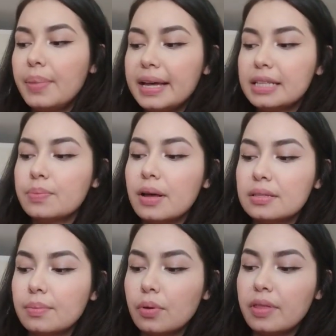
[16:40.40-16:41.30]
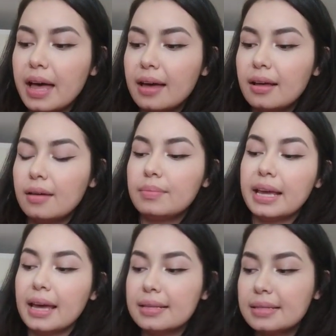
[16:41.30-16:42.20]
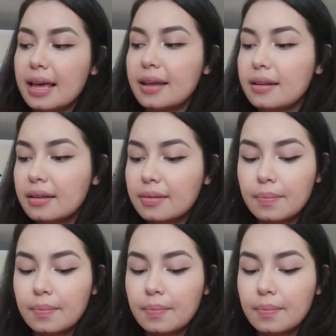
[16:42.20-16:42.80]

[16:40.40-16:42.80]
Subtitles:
But it's possible that, like I said,